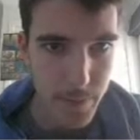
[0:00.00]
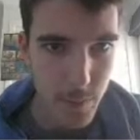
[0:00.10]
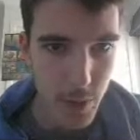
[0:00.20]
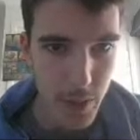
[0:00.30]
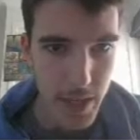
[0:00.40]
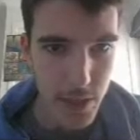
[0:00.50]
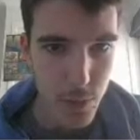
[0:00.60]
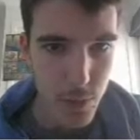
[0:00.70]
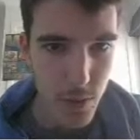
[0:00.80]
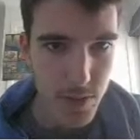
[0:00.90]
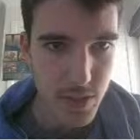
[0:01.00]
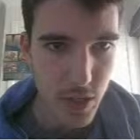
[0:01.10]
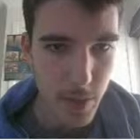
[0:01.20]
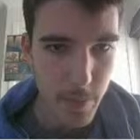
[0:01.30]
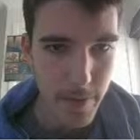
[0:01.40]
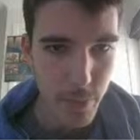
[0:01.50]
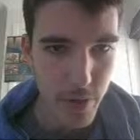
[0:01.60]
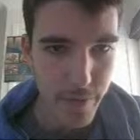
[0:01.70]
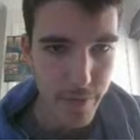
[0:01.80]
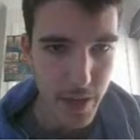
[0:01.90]
Got equal on top.
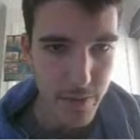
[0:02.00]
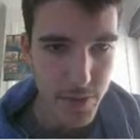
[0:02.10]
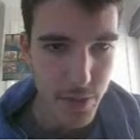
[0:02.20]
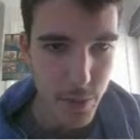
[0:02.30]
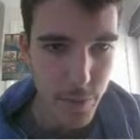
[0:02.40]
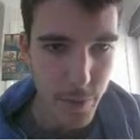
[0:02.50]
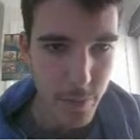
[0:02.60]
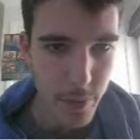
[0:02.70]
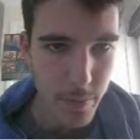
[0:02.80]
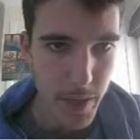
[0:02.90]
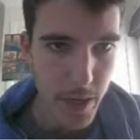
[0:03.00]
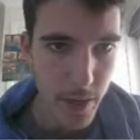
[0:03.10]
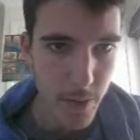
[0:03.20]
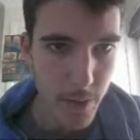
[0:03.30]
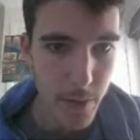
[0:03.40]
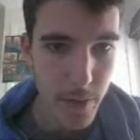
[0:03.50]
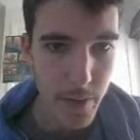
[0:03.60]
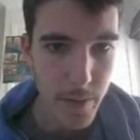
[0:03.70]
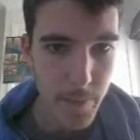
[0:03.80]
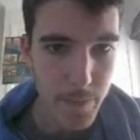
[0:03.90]
8.52 for Prometo.
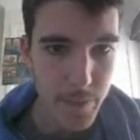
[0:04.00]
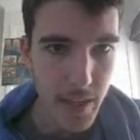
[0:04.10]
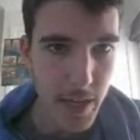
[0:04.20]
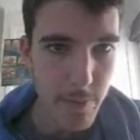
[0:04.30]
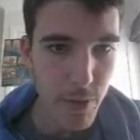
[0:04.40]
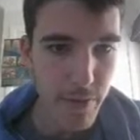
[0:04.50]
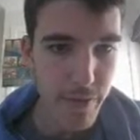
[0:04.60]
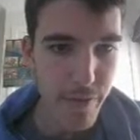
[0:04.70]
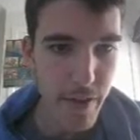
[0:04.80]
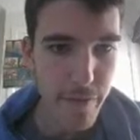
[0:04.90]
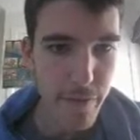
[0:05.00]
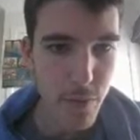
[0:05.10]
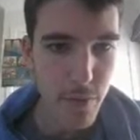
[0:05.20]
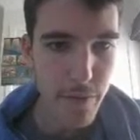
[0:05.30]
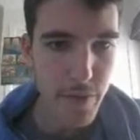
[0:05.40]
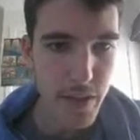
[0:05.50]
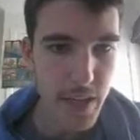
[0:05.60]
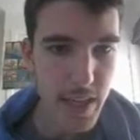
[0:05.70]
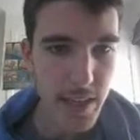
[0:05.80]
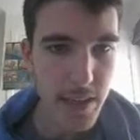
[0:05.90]
8.54 for
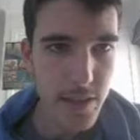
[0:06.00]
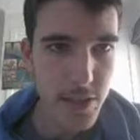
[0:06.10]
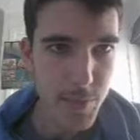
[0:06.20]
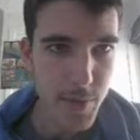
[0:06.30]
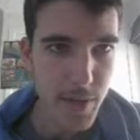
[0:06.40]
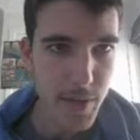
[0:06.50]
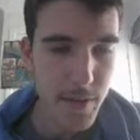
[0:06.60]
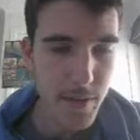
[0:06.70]
the Englishman.